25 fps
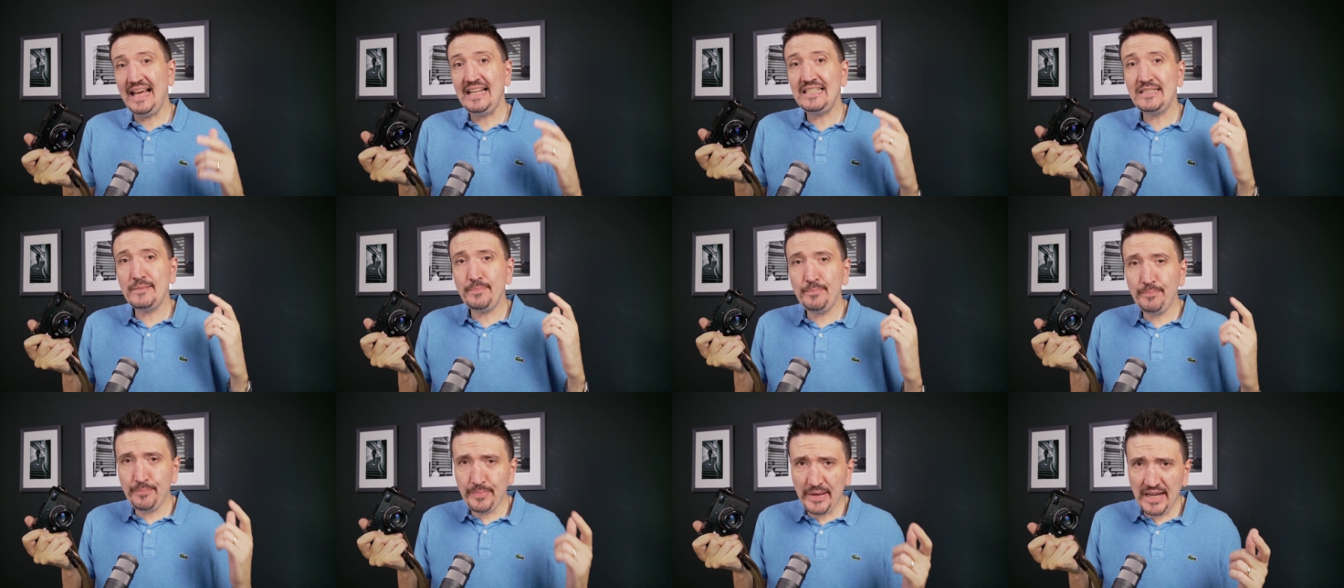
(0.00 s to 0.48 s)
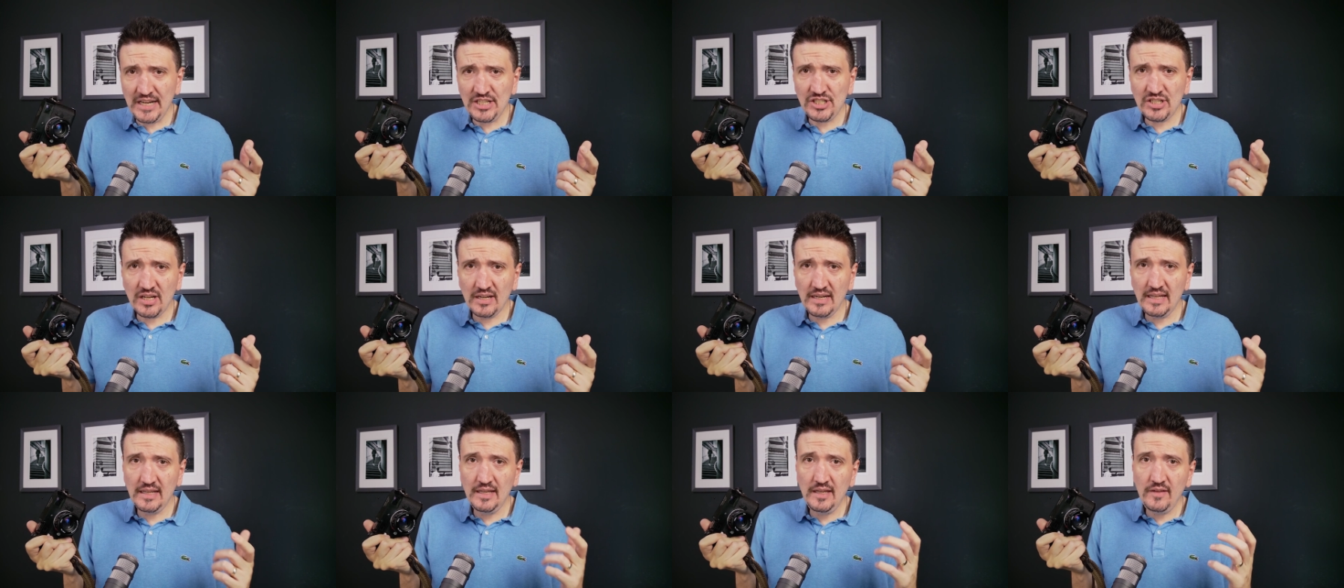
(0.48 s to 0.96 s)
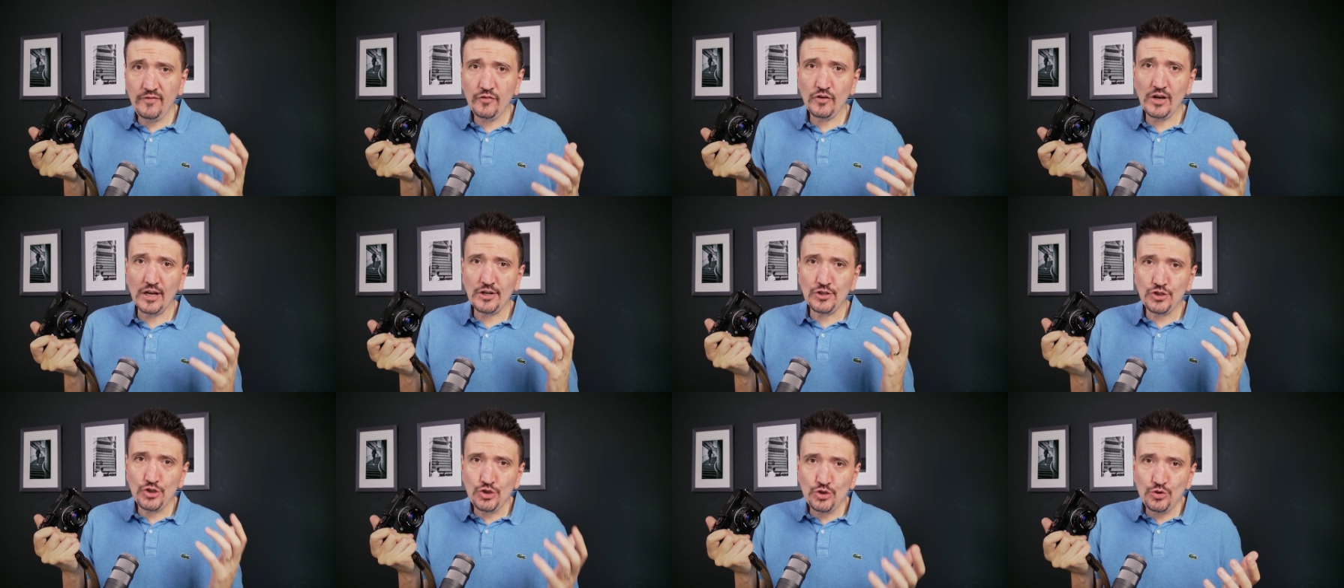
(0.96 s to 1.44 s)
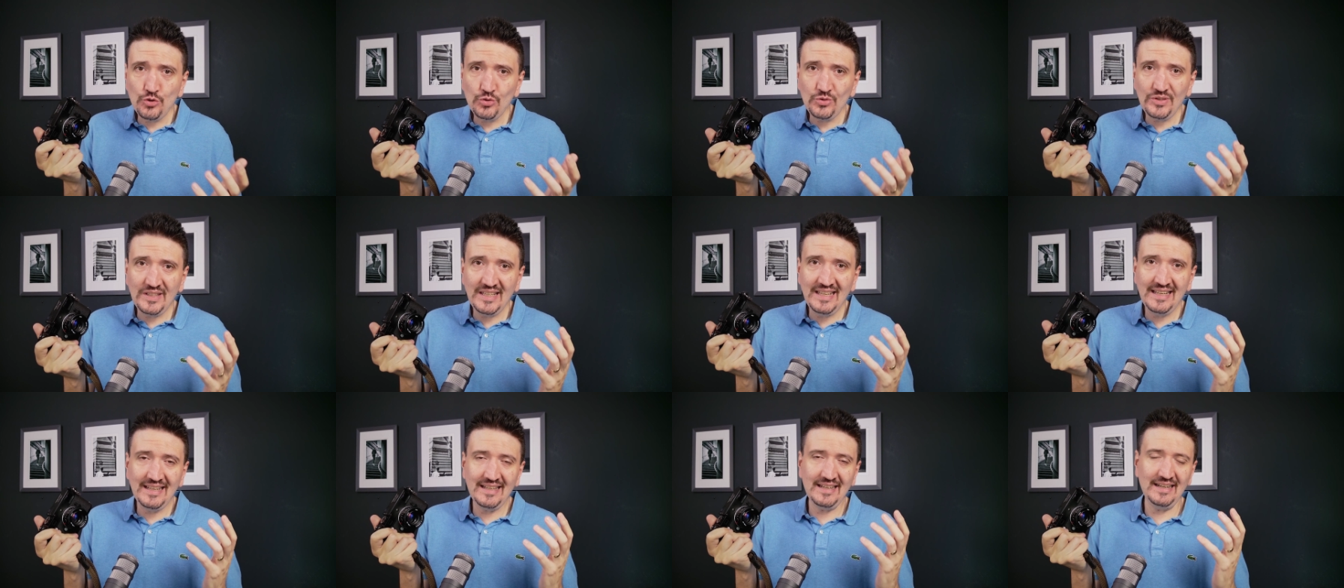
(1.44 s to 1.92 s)
especially if you are
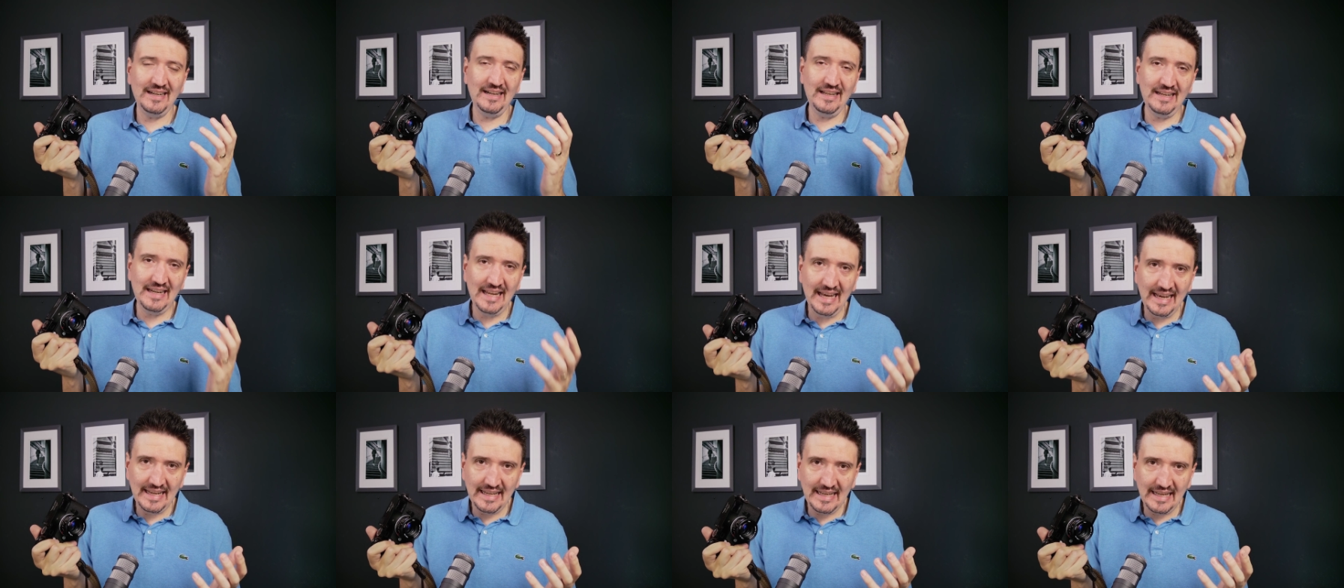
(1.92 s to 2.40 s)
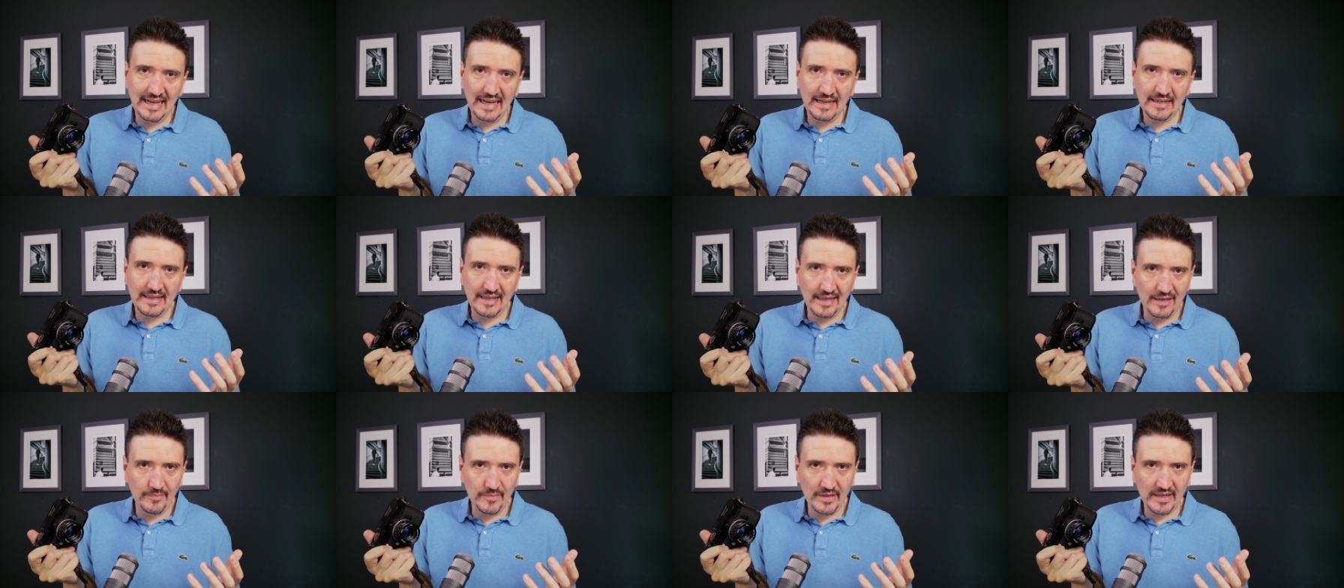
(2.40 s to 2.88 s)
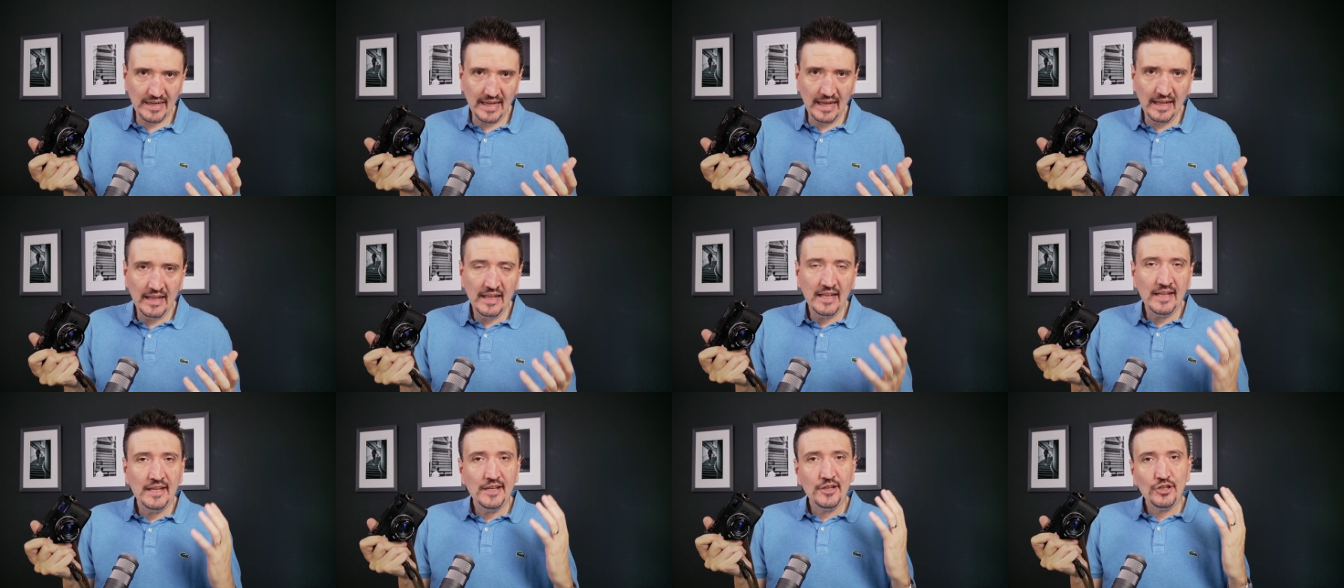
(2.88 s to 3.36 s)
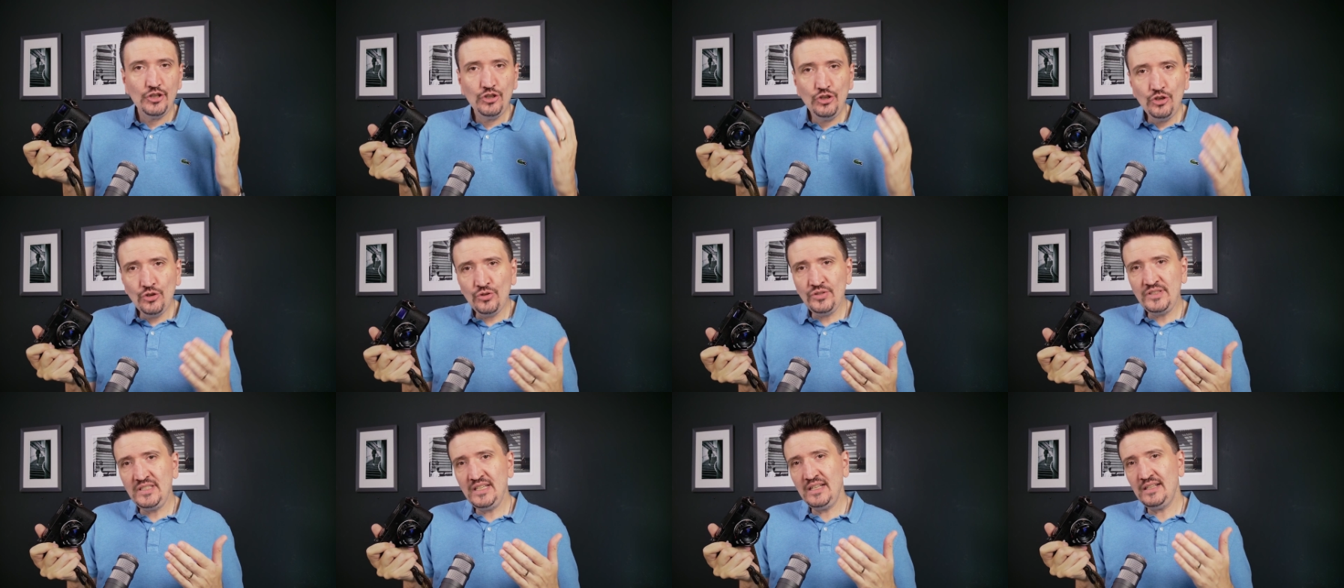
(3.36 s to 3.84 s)
shooting a Leica camera
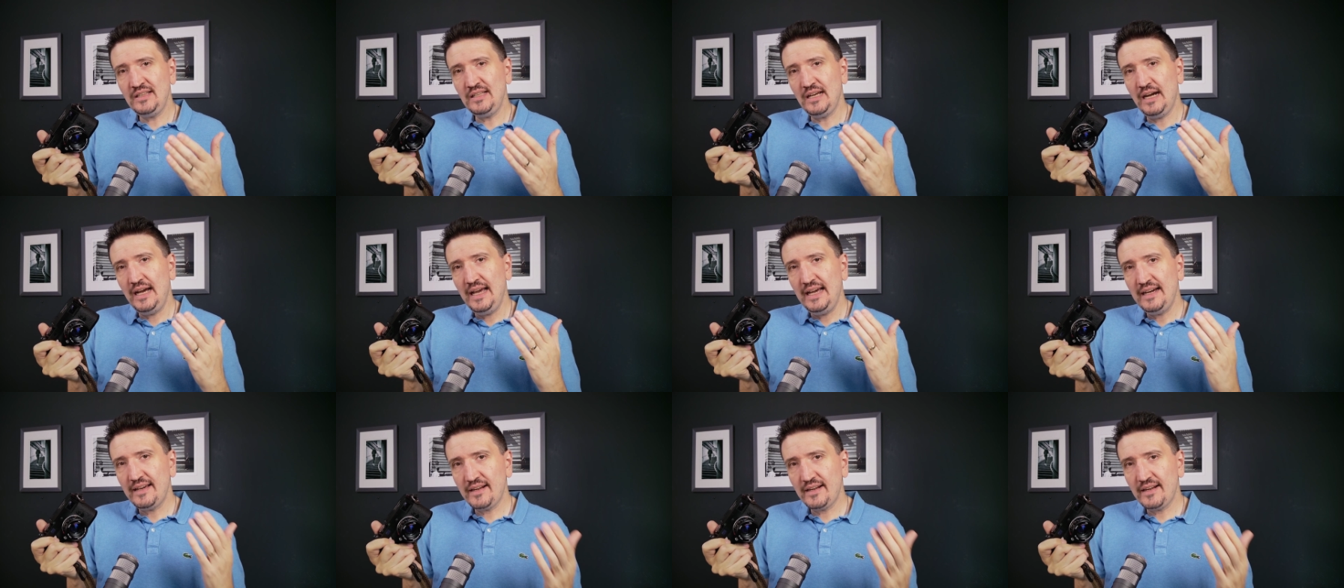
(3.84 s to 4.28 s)
using the